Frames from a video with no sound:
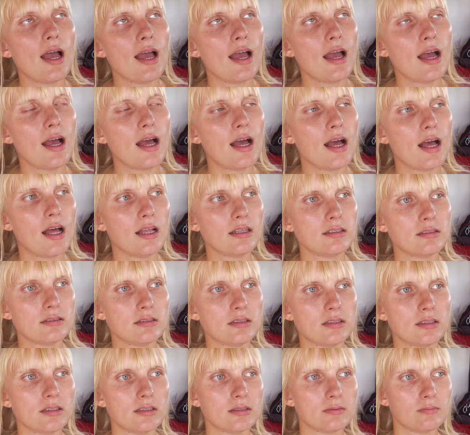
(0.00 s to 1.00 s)
And
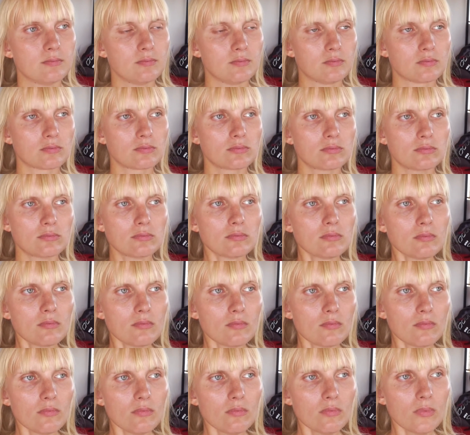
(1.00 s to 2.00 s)

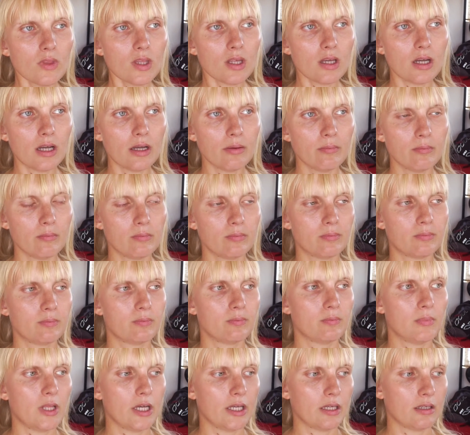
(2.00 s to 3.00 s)

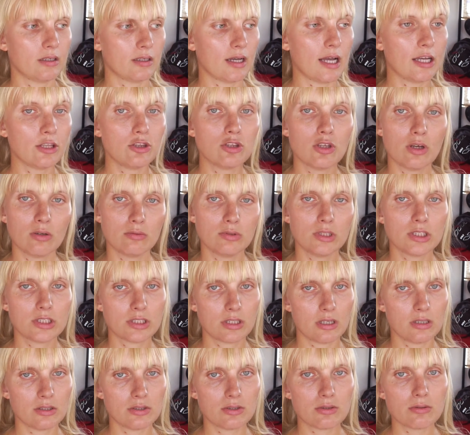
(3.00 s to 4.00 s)
I know this
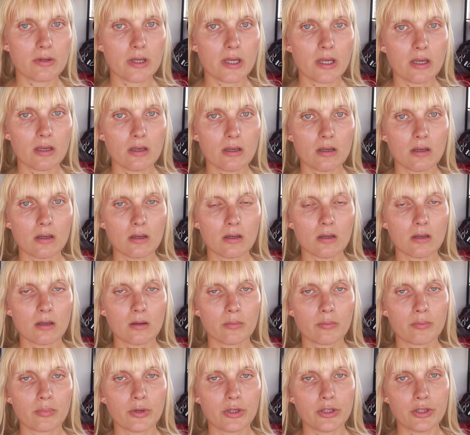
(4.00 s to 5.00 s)
country
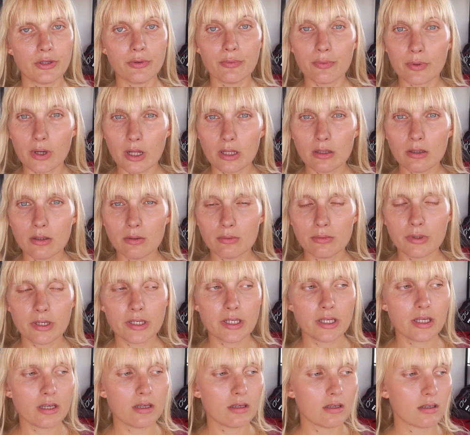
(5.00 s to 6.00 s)
pretty well
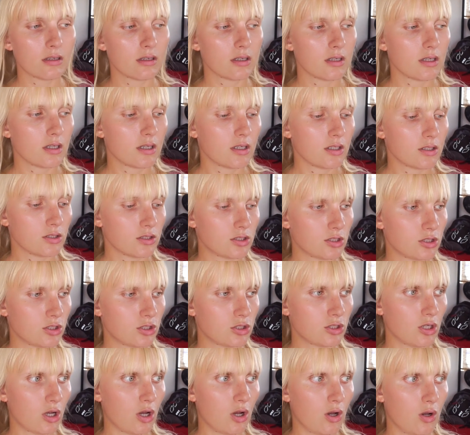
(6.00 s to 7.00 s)
already.
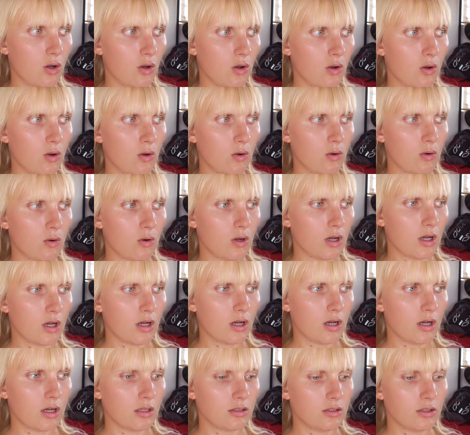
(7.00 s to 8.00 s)
So
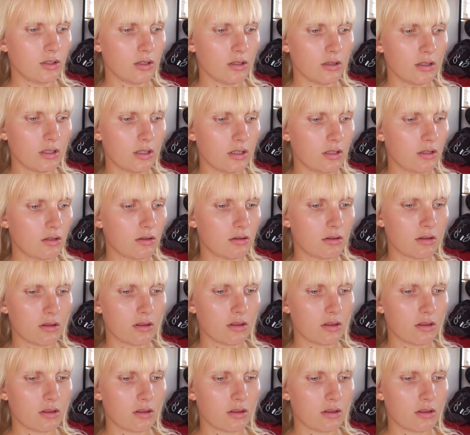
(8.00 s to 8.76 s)
the only